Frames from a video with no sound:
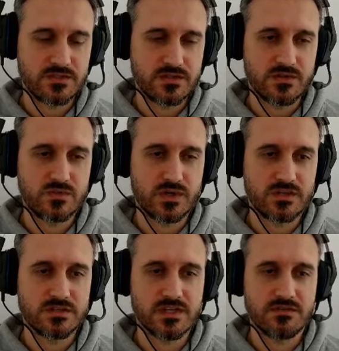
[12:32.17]
It's on
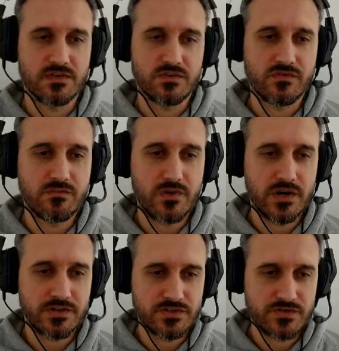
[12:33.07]
27th of
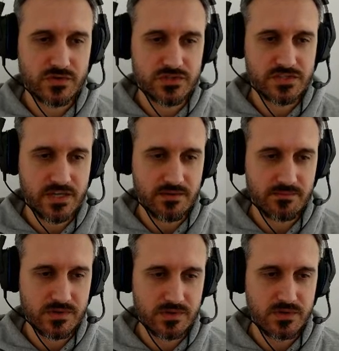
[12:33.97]
March, for
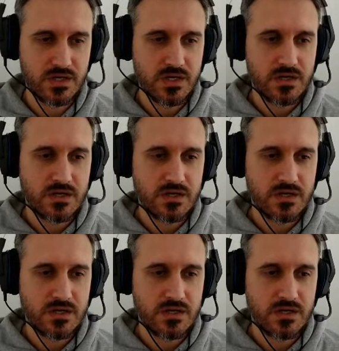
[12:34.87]
example.